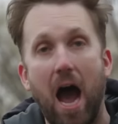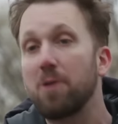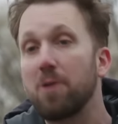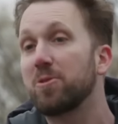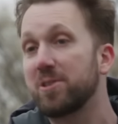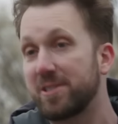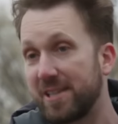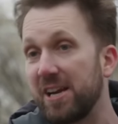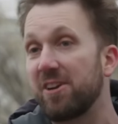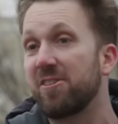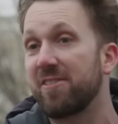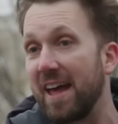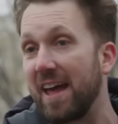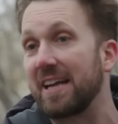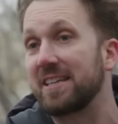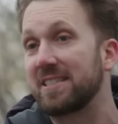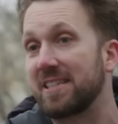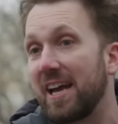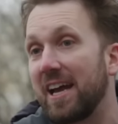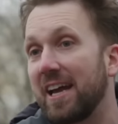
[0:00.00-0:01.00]
I was here
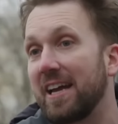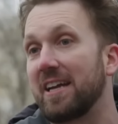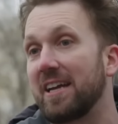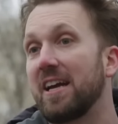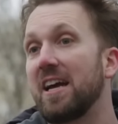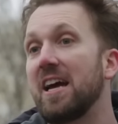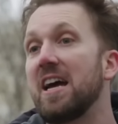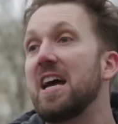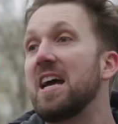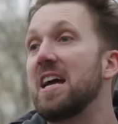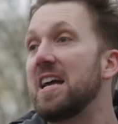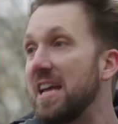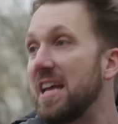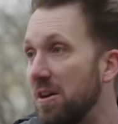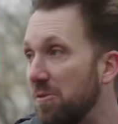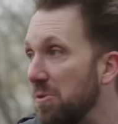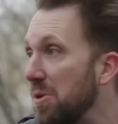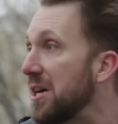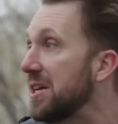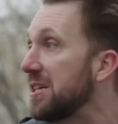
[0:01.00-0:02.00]
that day.
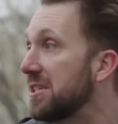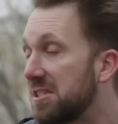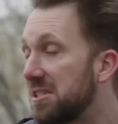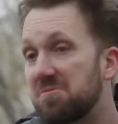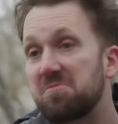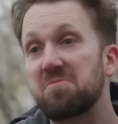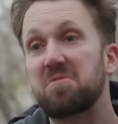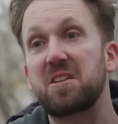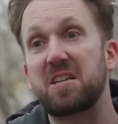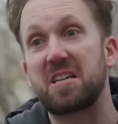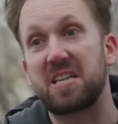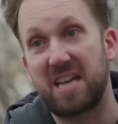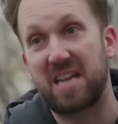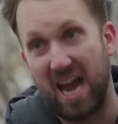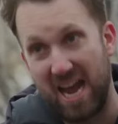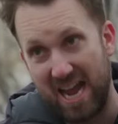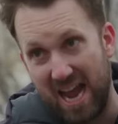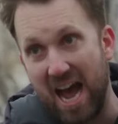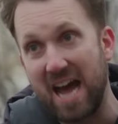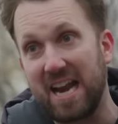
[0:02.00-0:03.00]
It was
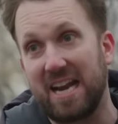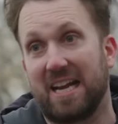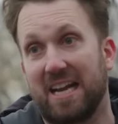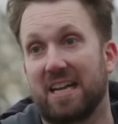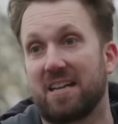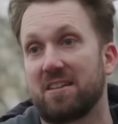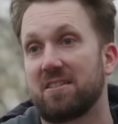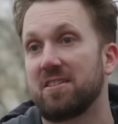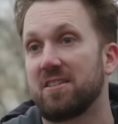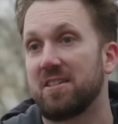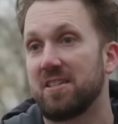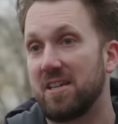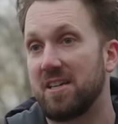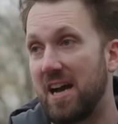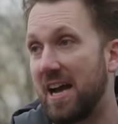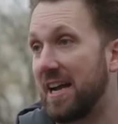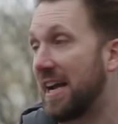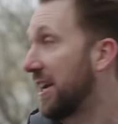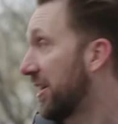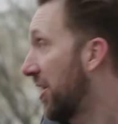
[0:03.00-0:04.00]
chaotic.
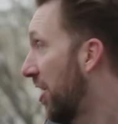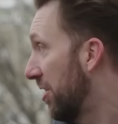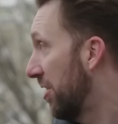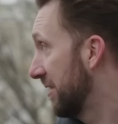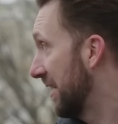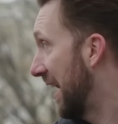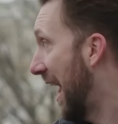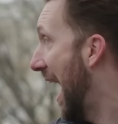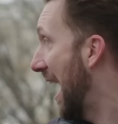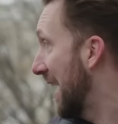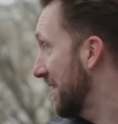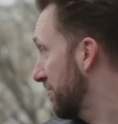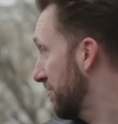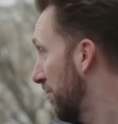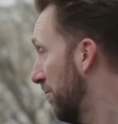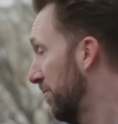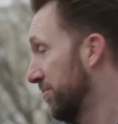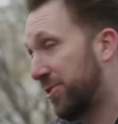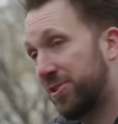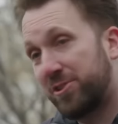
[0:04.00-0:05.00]
I got called an
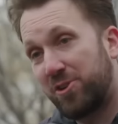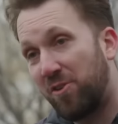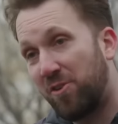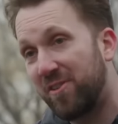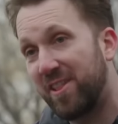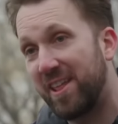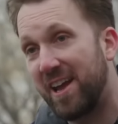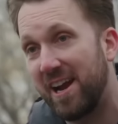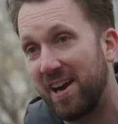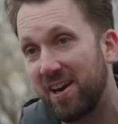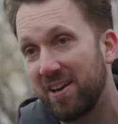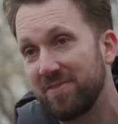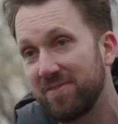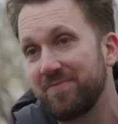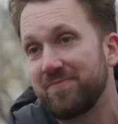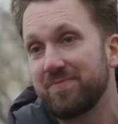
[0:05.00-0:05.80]
asshole just over there.